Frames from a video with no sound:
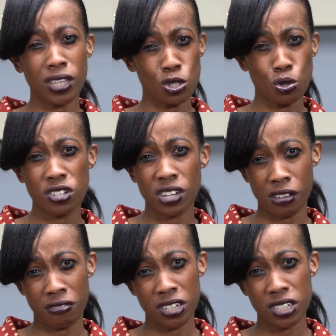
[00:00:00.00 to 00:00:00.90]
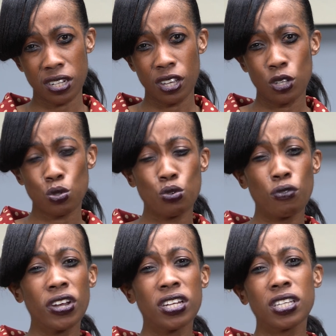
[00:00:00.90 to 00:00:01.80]
that's not relevant. So you
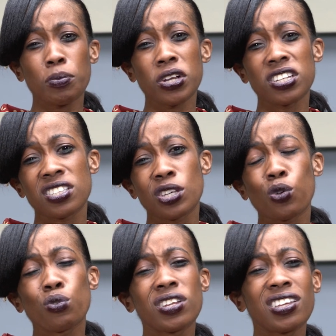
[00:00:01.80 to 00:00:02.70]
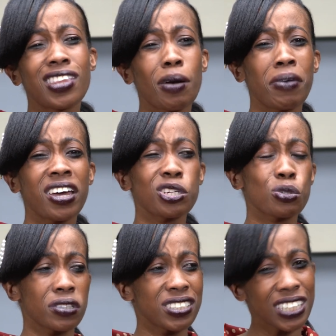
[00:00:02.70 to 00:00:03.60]
find someone is including their
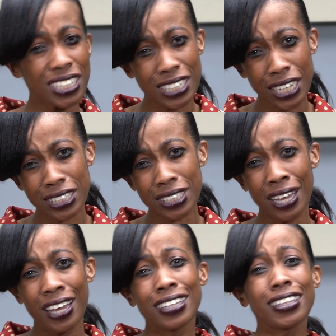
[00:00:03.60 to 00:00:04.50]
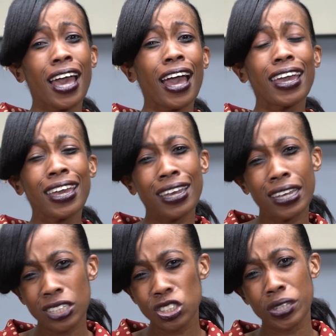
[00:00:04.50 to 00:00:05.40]
marital status, their
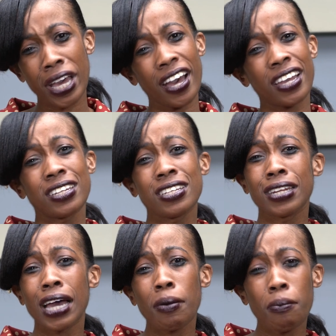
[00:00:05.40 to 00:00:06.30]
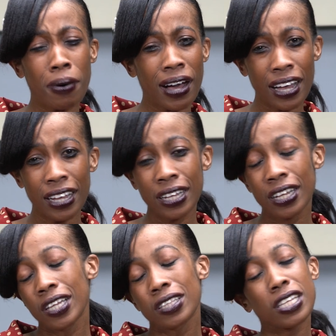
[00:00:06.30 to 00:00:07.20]
age, their ID number,
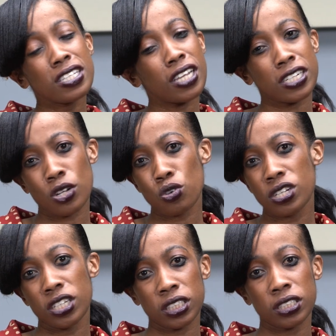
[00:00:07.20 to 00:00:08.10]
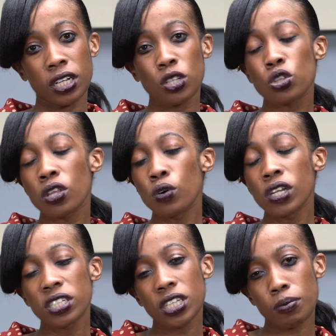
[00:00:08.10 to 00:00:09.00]
things that are not necessary. The
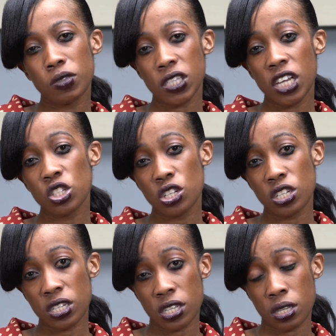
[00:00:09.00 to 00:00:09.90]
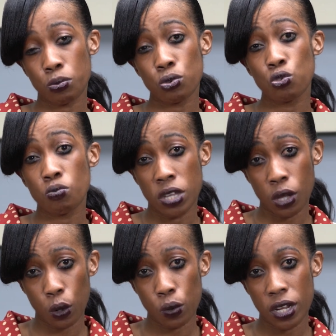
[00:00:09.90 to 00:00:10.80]
only time such details are supposed to be
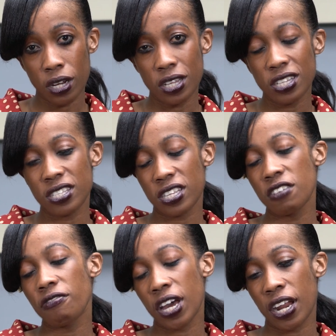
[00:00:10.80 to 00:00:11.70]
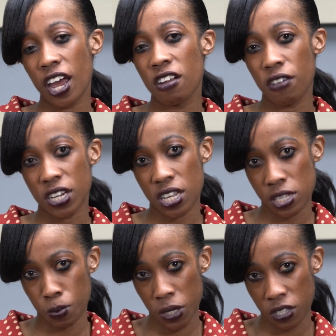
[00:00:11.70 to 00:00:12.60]
included is if an advert has
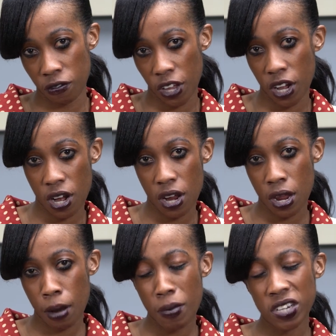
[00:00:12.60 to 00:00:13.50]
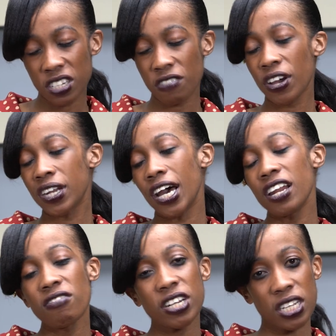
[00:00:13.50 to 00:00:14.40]
specified. But if an advert